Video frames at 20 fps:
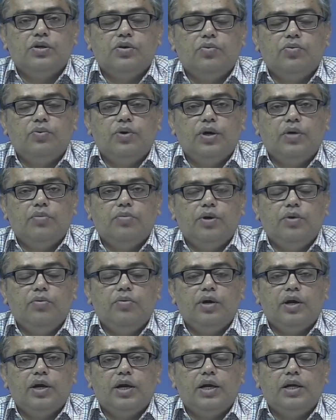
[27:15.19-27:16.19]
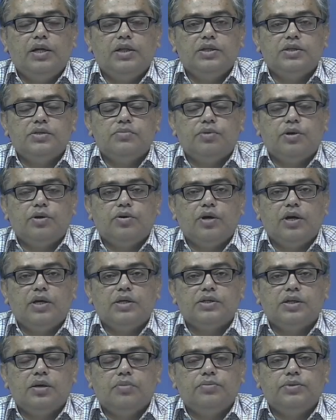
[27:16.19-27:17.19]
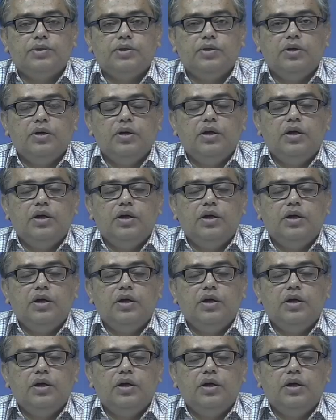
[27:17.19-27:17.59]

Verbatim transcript: whenever you are getting this particular exemption